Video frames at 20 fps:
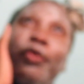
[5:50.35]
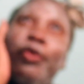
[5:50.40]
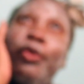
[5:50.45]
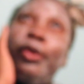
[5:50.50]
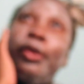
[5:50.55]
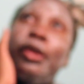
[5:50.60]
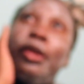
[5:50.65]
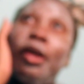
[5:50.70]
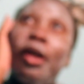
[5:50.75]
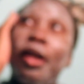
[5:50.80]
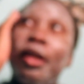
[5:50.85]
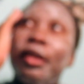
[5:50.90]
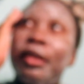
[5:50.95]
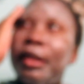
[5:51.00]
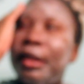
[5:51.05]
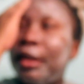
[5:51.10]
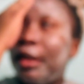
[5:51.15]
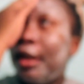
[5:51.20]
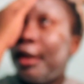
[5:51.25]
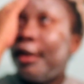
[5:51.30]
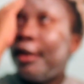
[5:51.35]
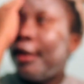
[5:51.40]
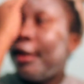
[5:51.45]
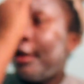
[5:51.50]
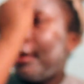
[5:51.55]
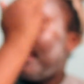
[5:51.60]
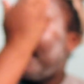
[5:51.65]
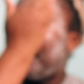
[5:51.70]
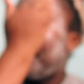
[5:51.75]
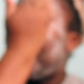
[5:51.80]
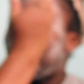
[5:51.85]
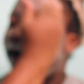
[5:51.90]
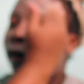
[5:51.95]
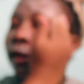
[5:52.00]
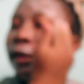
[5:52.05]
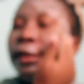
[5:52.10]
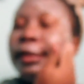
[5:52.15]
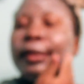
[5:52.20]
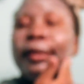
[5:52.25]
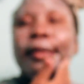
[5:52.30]
for
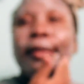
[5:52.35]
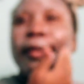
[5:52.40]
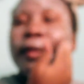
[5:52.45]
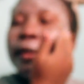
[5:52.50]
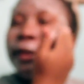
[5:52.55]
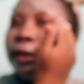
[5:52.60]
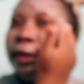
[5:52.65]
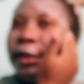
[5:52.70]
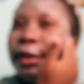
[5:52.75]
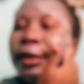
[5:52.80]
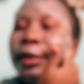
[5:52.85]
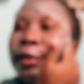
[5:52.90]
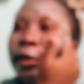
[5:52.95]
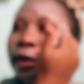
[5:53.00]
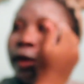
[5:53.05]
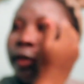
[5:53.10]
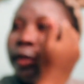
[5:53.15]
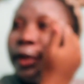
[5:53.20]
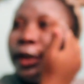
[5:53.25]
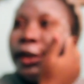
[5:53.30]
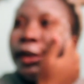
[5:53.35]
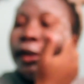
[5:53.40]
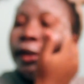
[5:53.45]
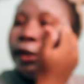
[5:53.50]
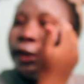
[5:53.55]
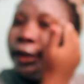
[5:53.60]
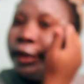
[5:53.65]
$4.99. You know what I mean?